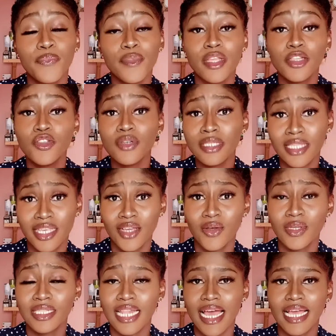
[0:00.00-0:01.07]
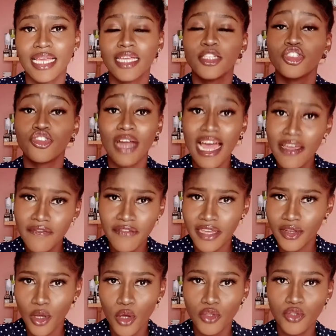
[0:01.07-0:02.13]
new skills like
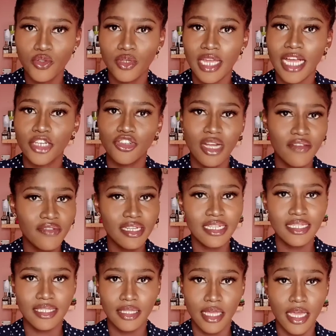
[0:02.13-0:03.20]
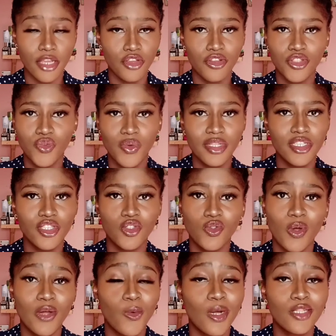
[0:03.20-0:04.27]
driving also? Yeah, driving is there. In your 20s,
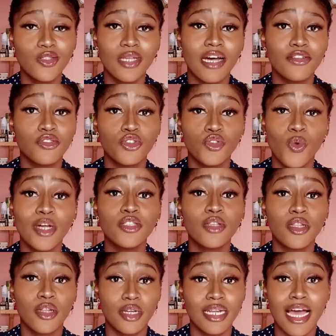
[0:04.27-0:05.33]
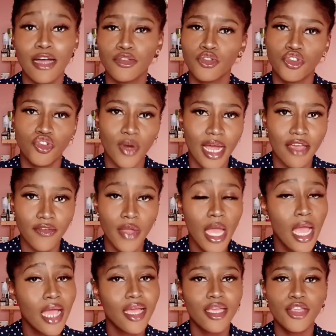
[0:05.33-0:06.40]
you want to learn how to drive.
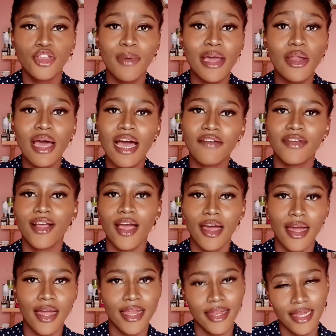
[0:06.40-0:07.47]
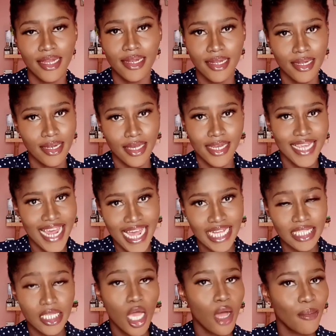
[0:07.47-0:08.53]
You might not have a car
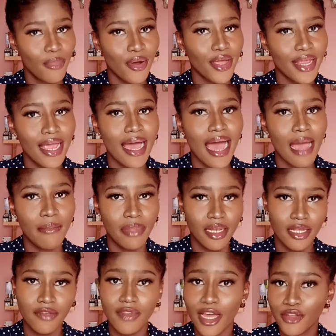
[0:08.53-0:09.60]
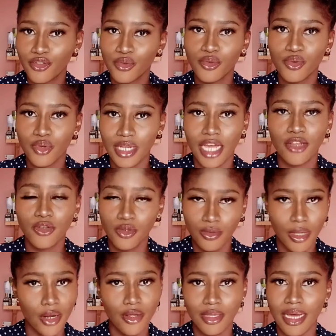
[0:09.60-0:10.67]
yet, but yeah, I believe that you know that
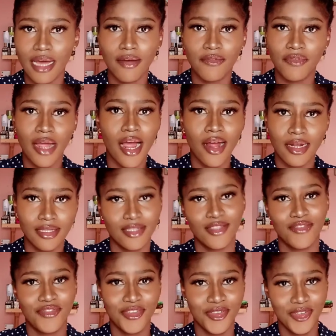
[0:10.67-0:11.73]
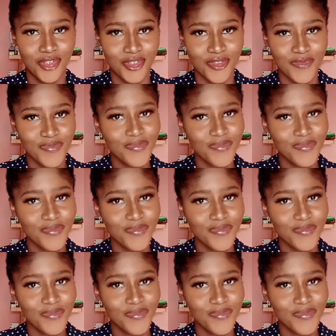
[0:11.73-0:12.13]
you're going to have cars in the future.